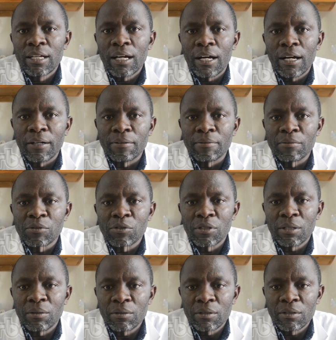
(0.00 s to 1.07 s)
Um, so
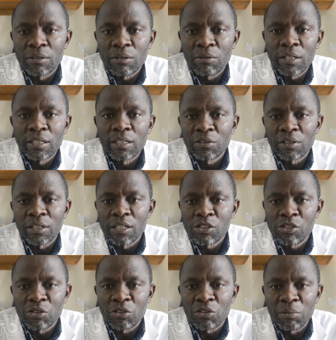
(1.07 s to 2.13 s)
the, the, World Health
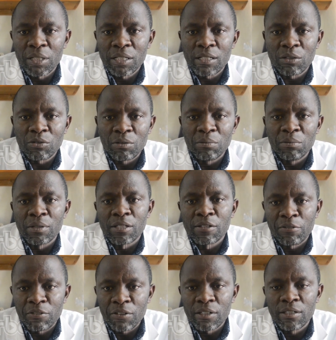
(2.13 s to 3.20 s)
Organization recommends that we
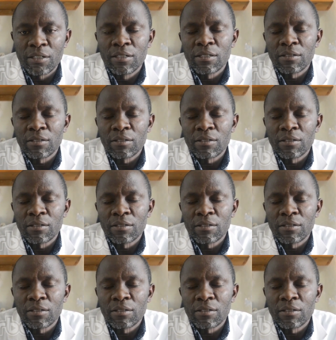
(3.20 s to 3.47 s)
breastfeed